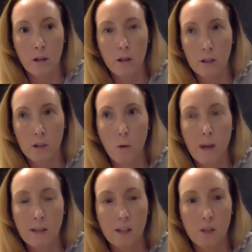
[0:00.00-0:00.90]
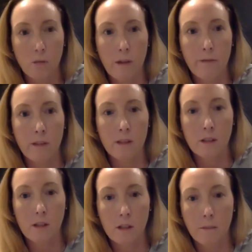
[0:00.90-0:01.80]
there's always this
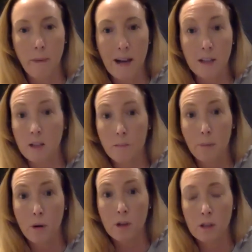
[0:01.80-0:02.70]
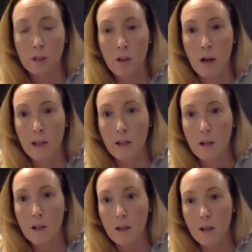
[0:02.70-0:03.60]
reference to back to the person, like,
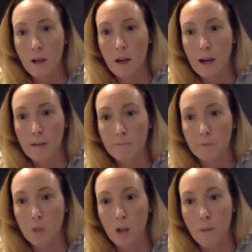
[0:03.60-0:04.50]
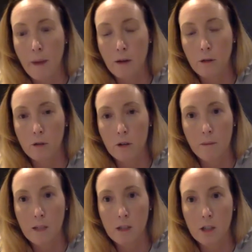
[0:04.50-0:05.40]
you know, the panel's already
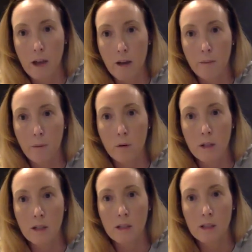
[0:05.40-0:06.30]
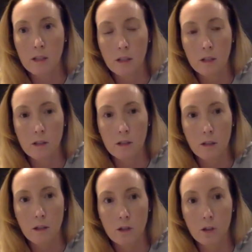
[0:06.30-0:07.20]
mentioned how important it is
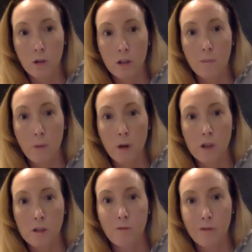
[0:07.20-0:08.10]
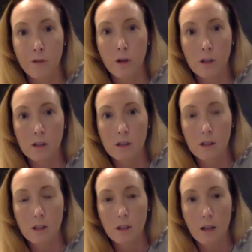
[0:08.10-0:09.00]
to look at the person first,
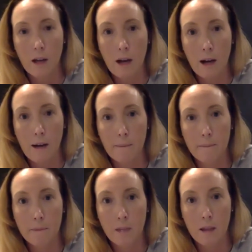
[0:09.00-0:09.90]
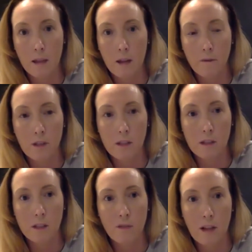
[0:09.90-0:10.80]
and then
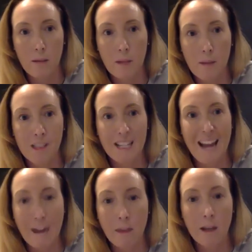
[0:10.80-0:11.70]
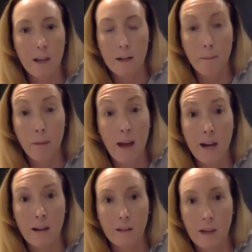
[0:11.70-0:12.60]
obviously develop them as an athlete and a
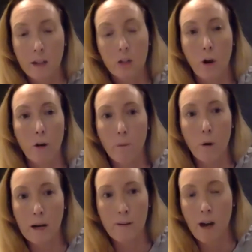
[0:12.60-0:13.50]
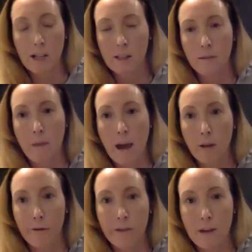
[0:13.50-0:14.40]
player. And at no point have I said male
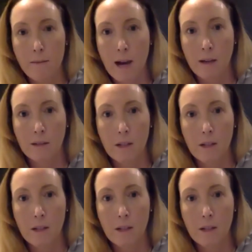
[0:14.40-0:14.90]
or female,